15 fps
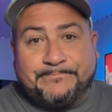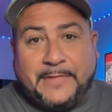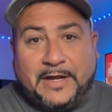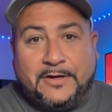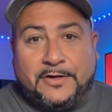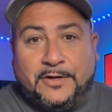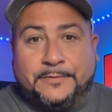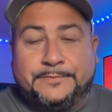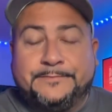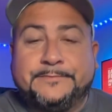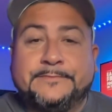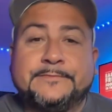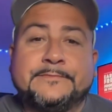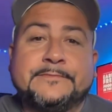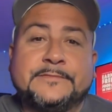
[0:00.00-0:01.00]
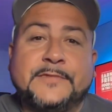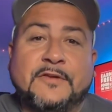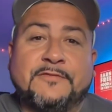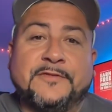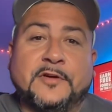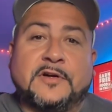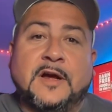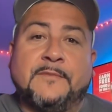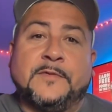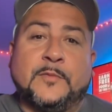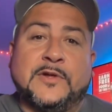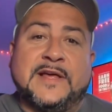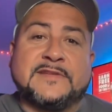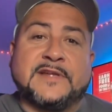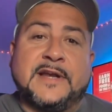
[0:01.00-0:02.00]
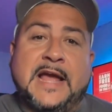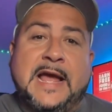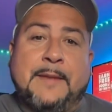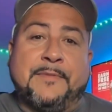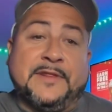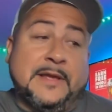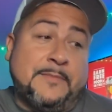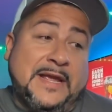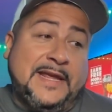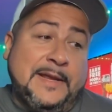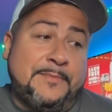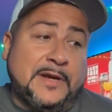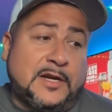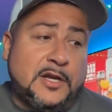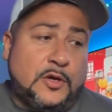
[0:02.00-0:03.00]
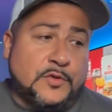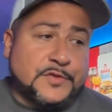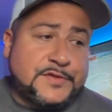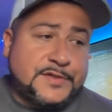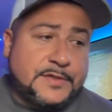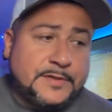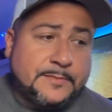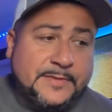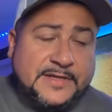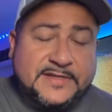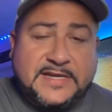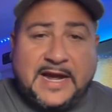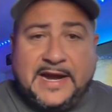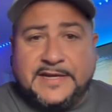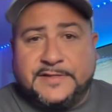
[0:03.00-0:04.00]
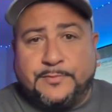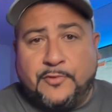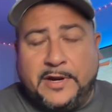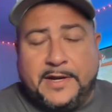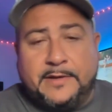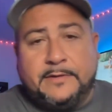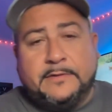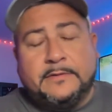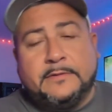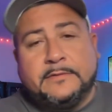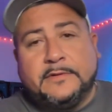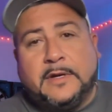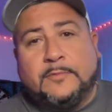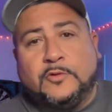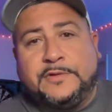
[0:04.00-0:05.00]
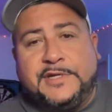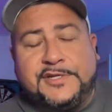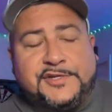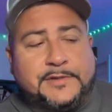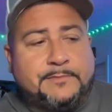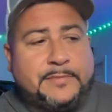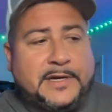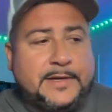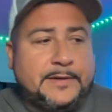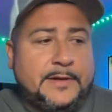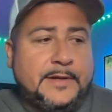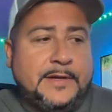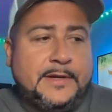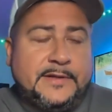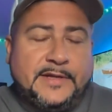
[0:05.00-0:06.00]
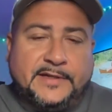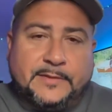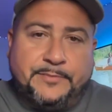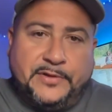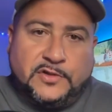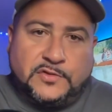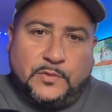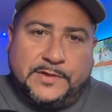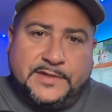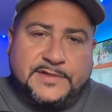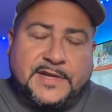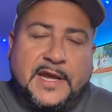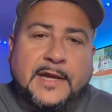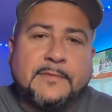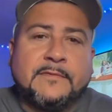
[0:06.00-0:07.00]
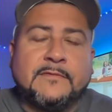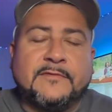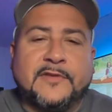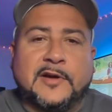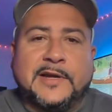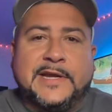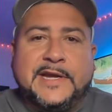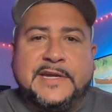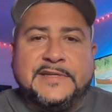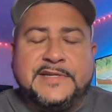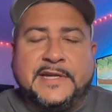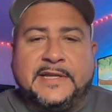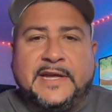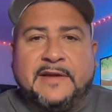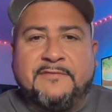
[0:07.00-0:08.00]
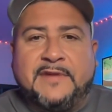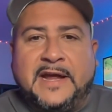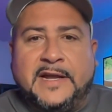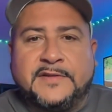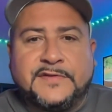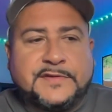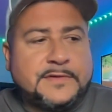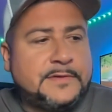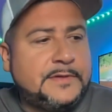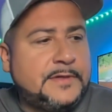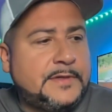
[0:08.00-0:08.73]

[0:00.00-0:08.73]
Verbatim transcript: I don't know. Don't feel comfortable that's going to happen. They may keep it close. I mean, it's a high spread, double digit, but I think the Bills win this game fairly easy in the advance.